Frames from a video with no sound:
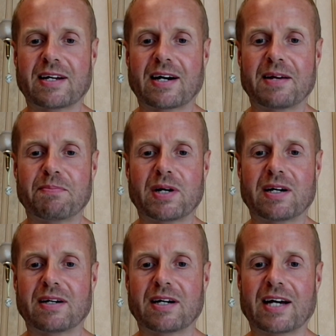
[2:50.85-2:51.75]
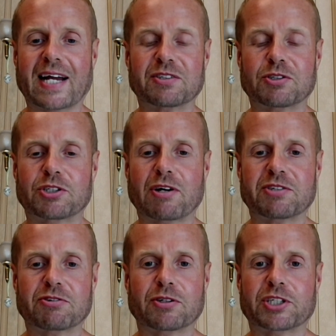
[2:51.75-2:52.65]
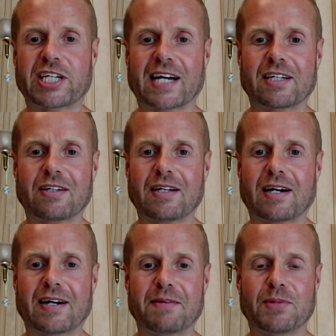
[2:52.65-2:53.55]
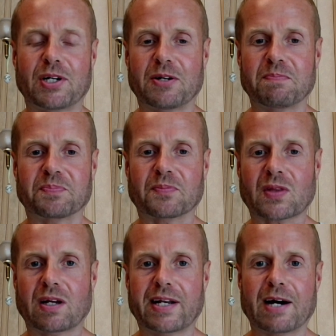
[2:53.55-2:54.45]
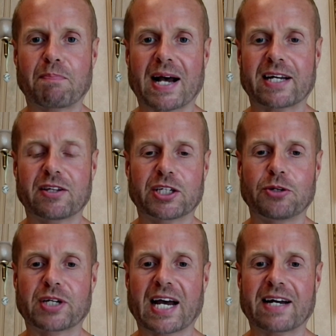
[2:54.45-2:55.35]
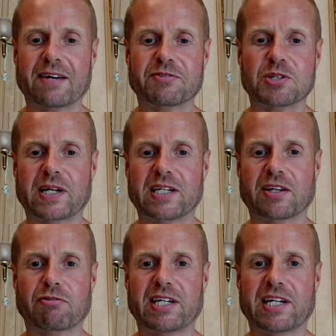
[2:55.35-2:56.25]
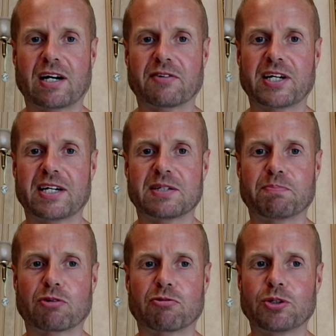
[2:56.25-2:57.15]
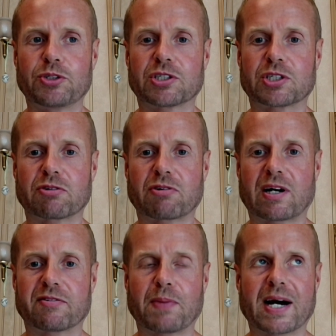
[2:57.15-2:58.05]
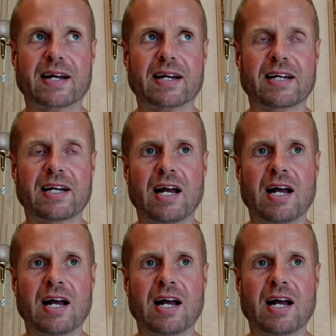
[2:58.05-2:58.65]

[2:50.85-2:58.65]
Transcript: I'm uh, an extraterrestrial channel. I'm um, now back in the UK after spending three and a half years in Peru, just arrived back.